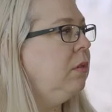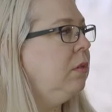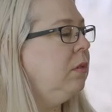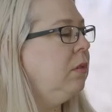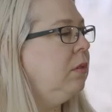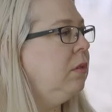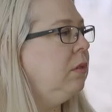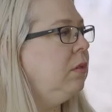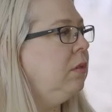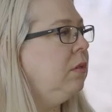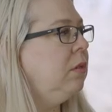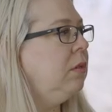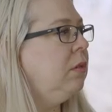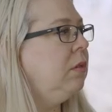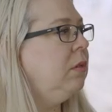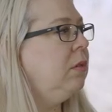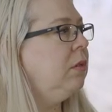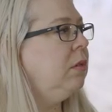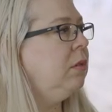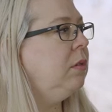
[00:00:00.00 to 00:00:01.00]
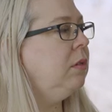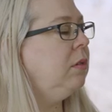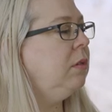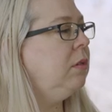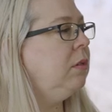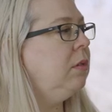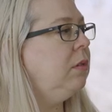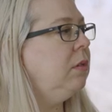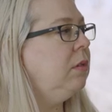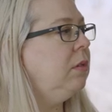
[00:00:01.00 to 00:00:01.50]

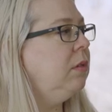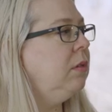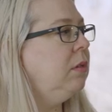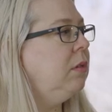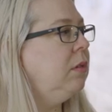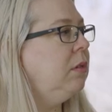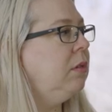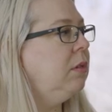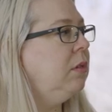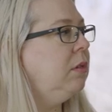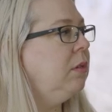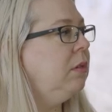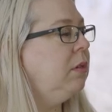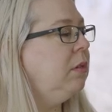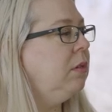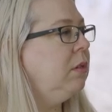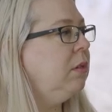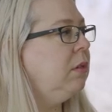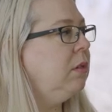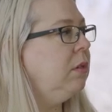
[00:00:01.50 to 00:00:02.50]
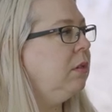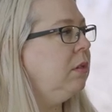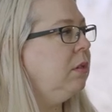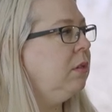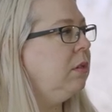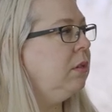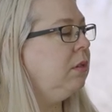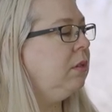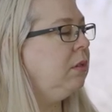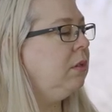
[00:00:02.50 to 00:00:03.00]

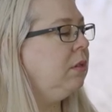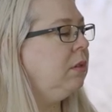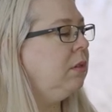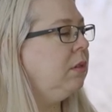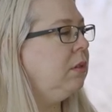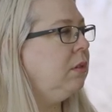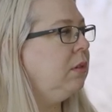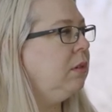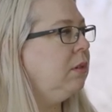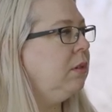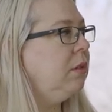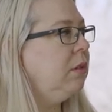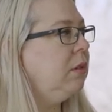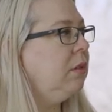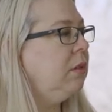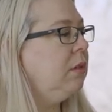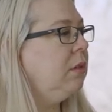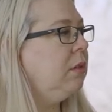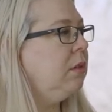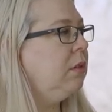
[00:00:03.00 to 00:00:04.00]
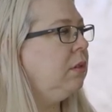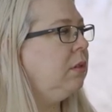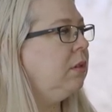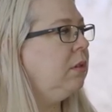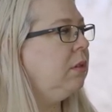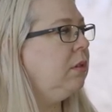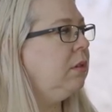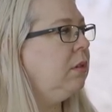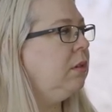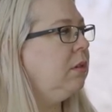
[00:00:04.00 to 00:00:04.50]

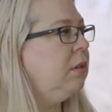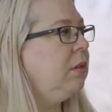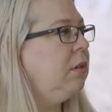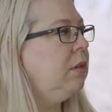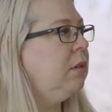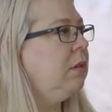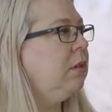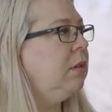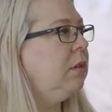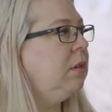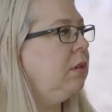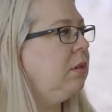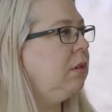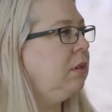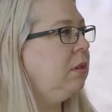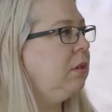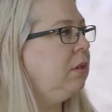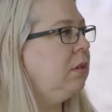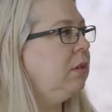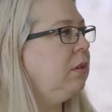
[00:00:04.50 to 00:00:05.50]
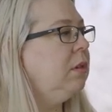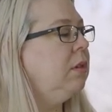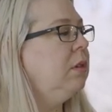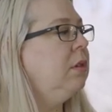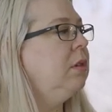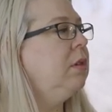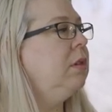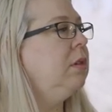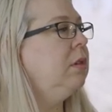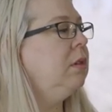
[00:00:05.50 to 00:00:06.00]

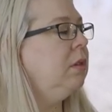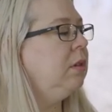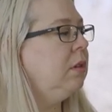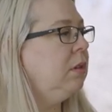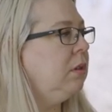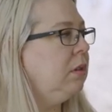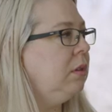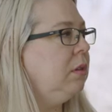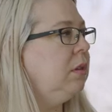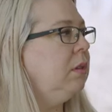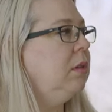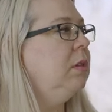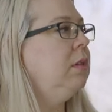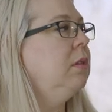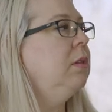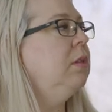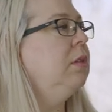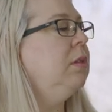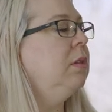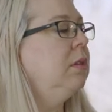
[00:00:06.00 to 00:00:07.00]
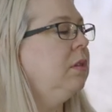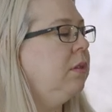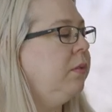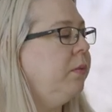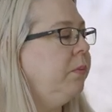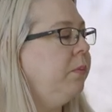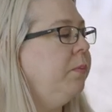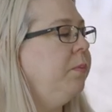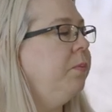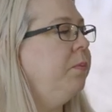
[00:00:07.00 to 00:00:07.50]

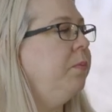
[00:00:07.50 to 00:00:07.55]
[no speech]